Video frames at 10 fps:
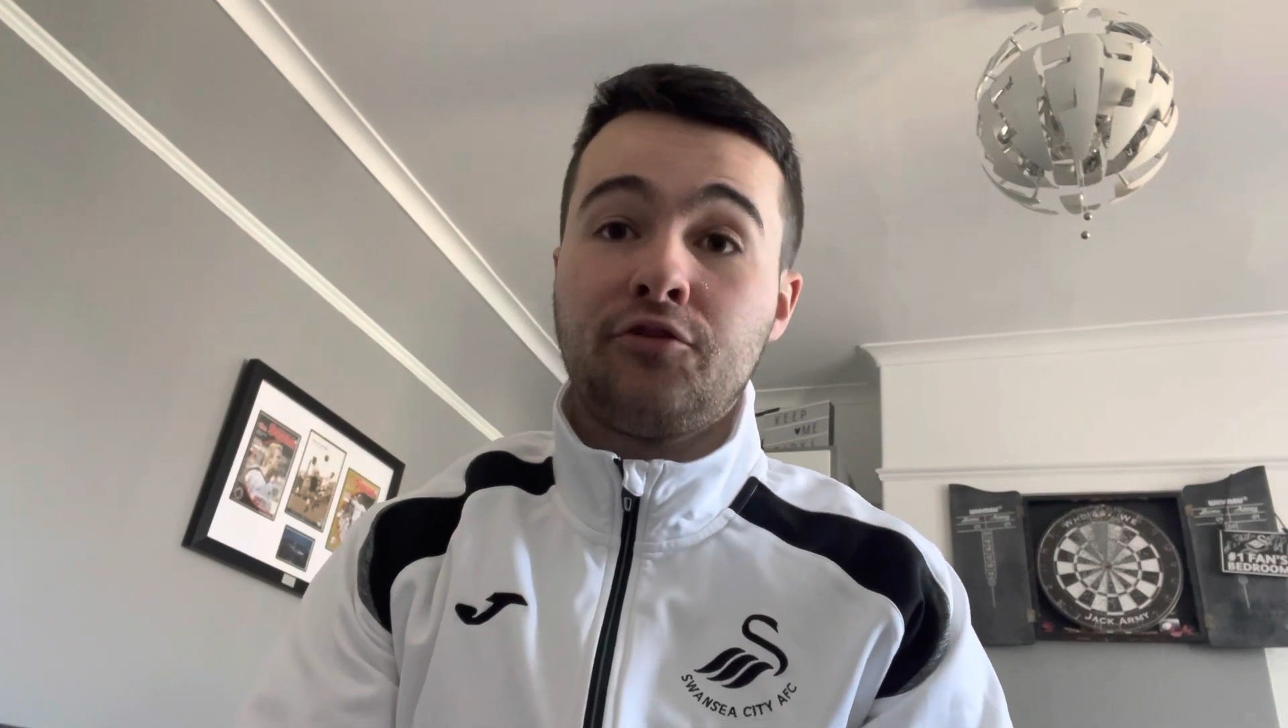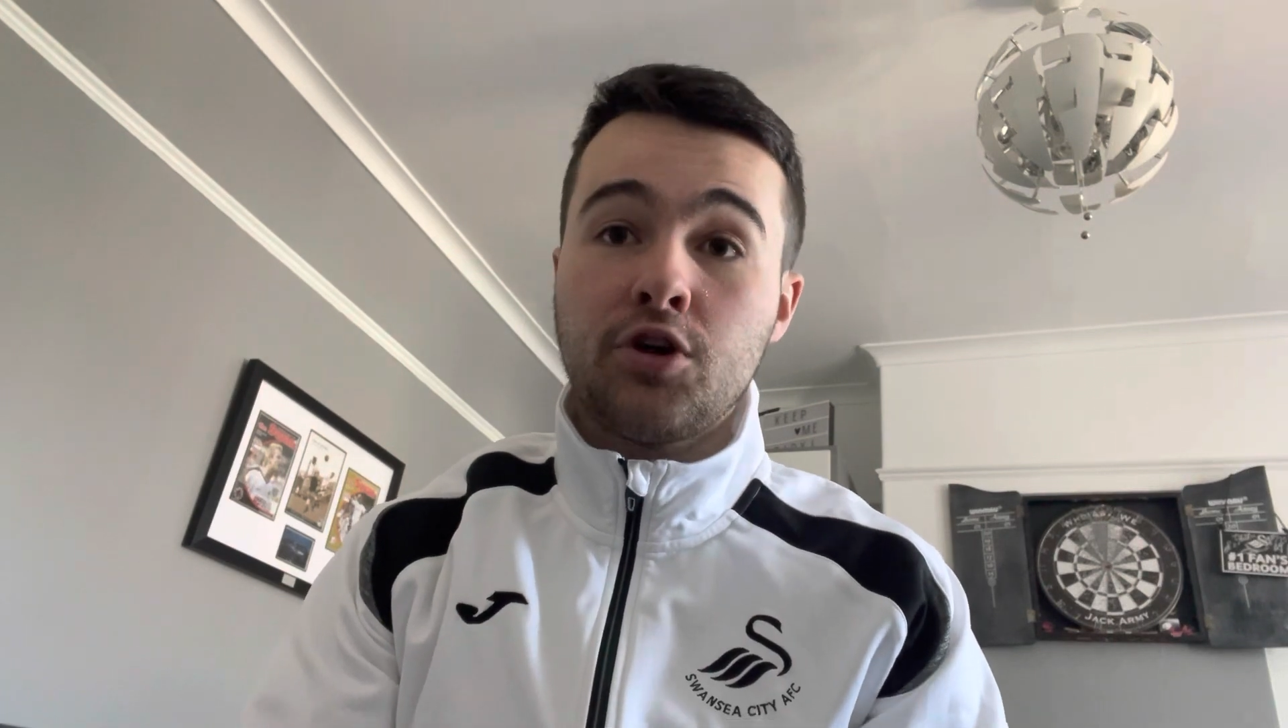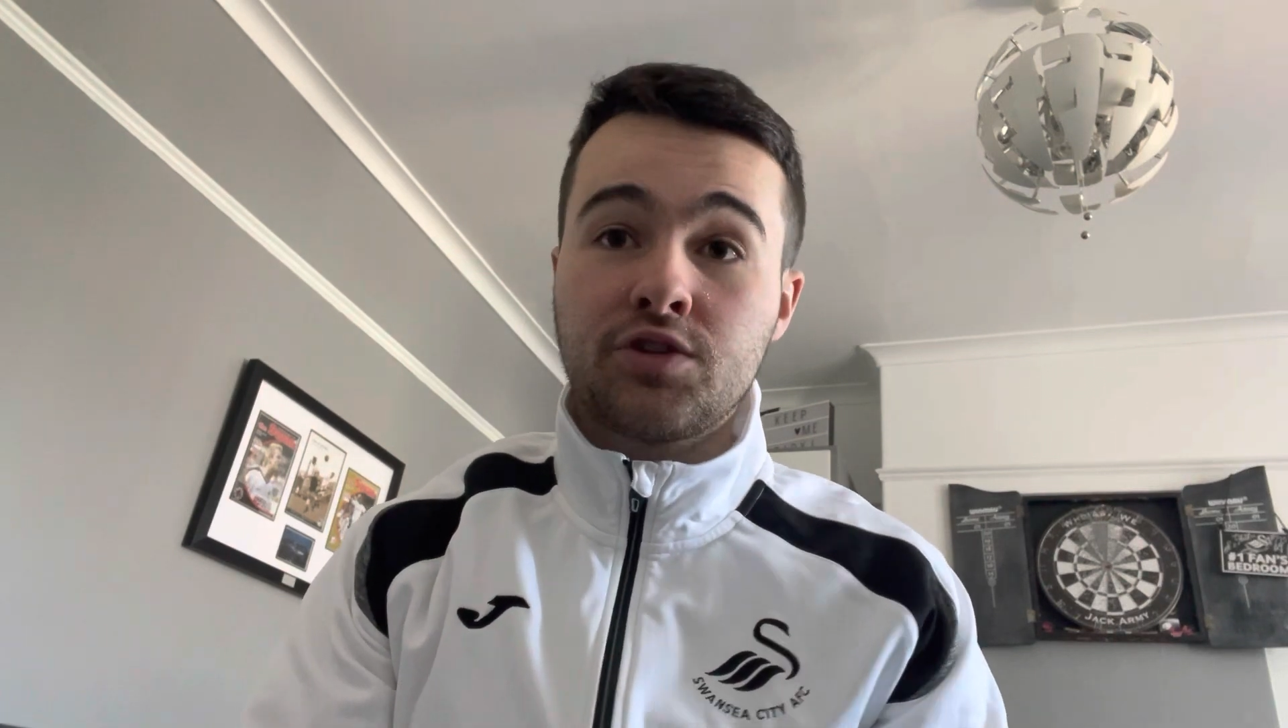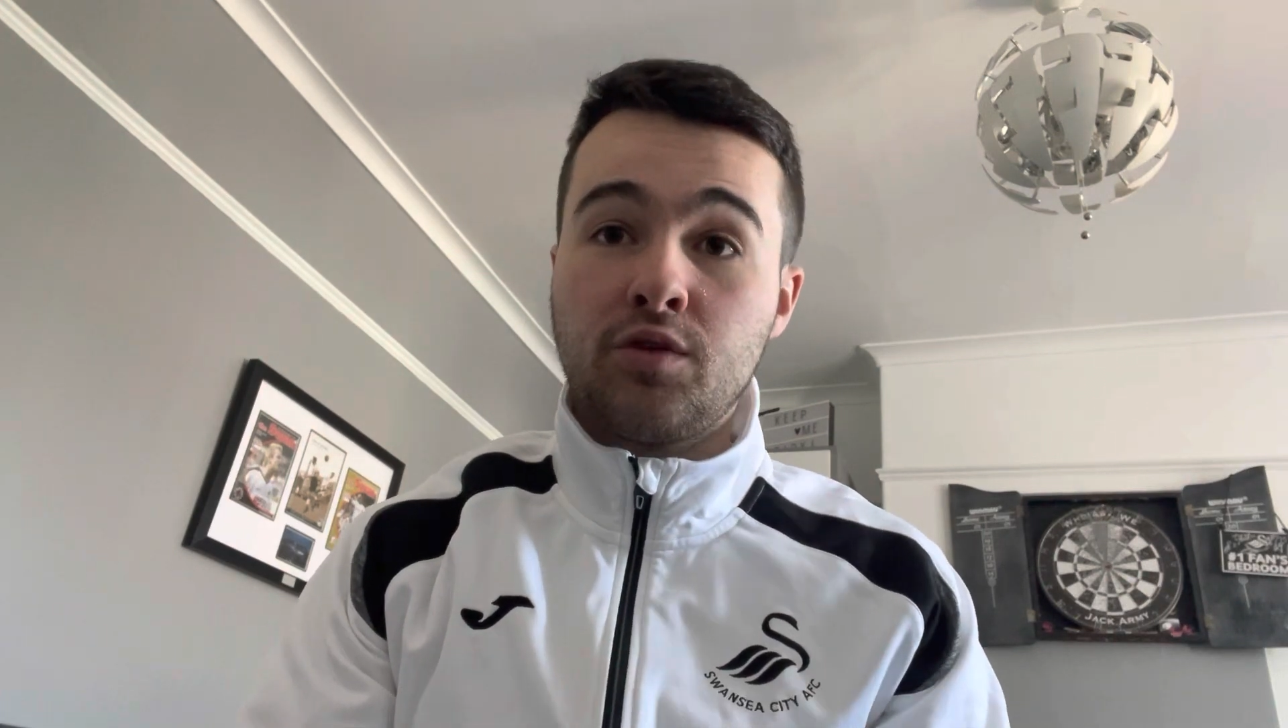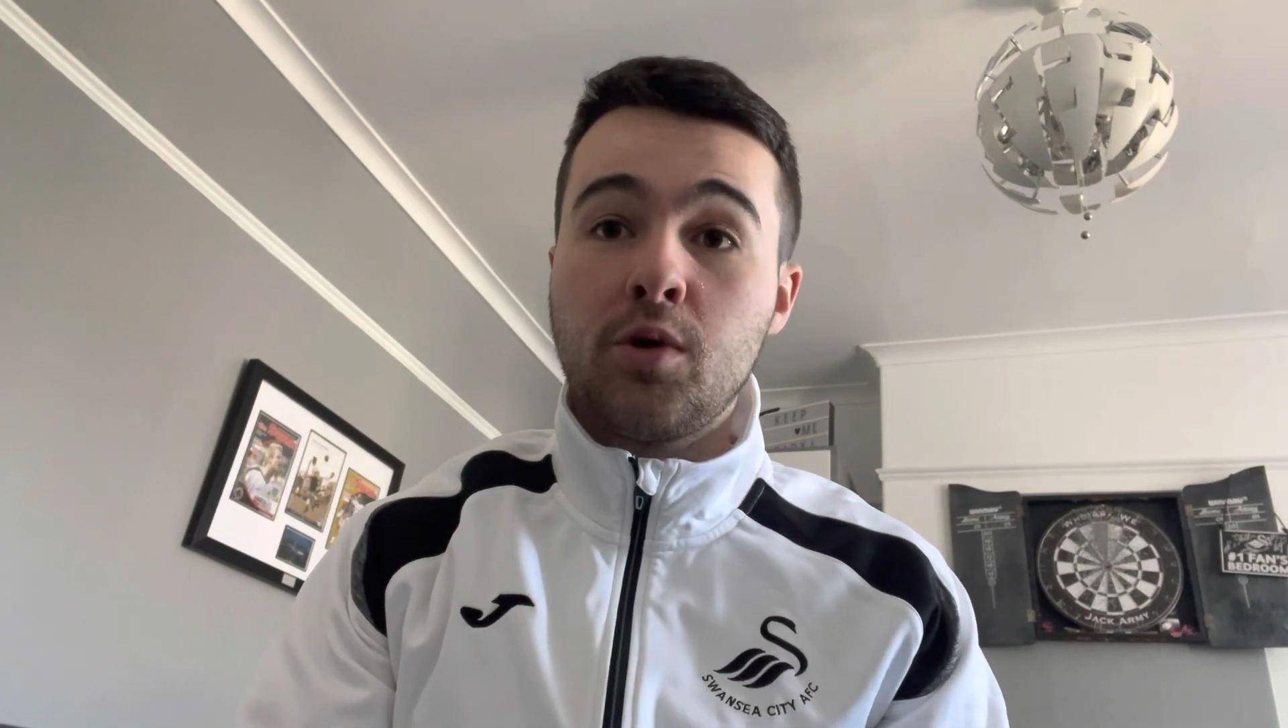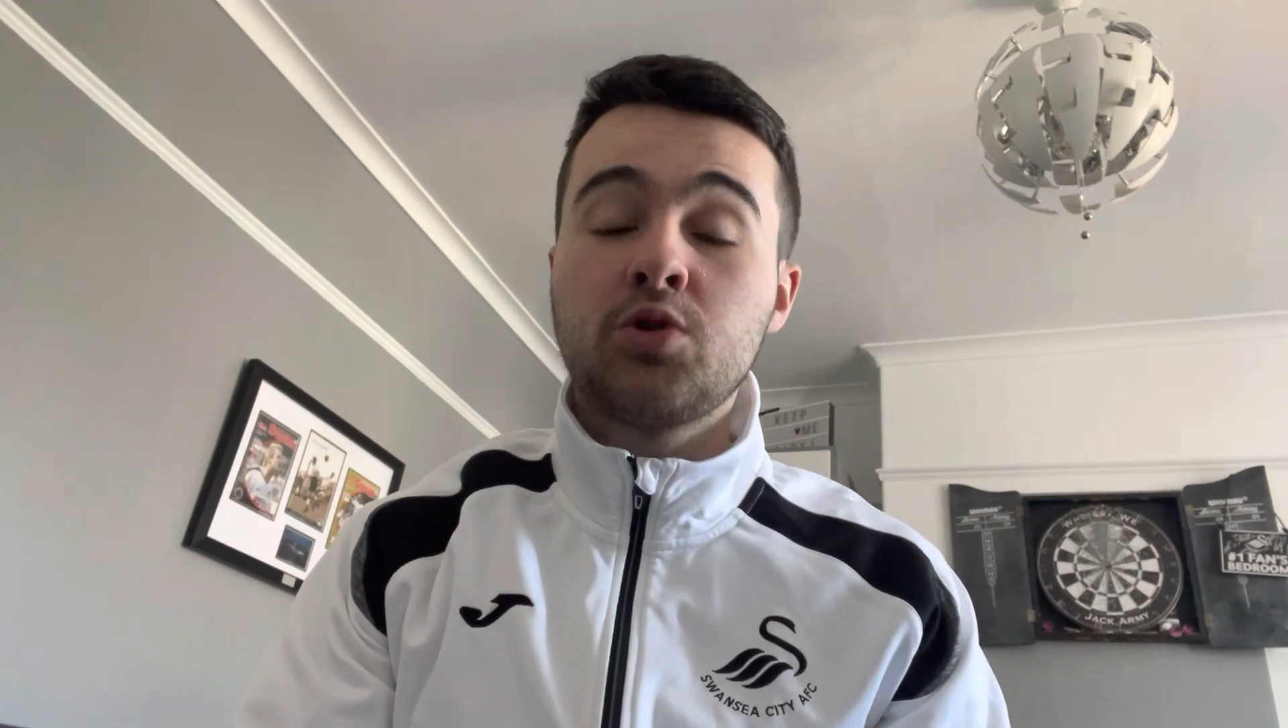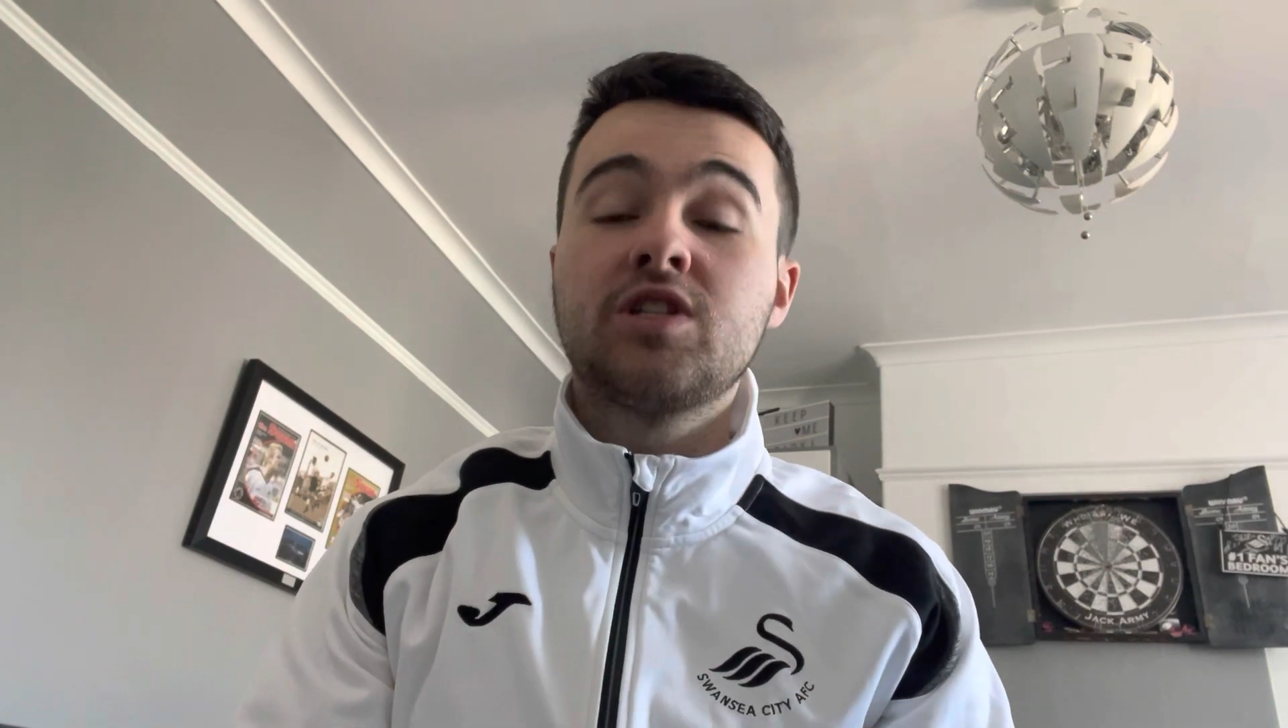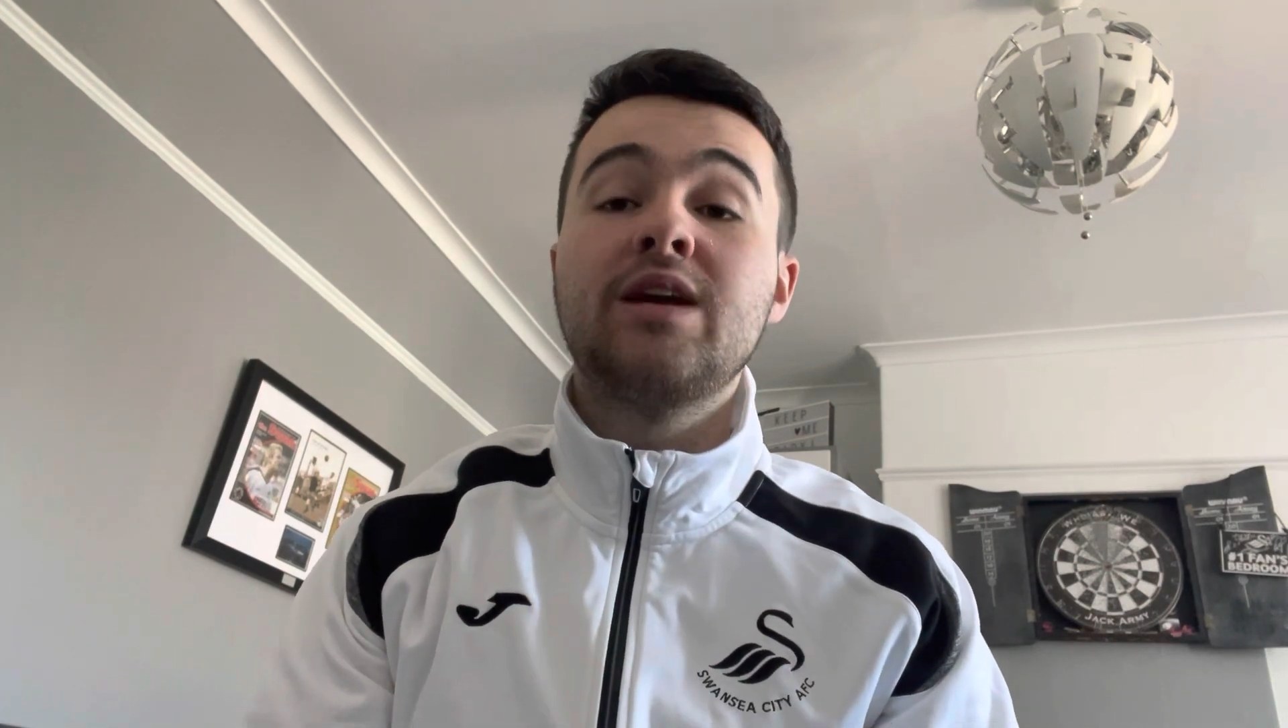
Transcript: first and foremost,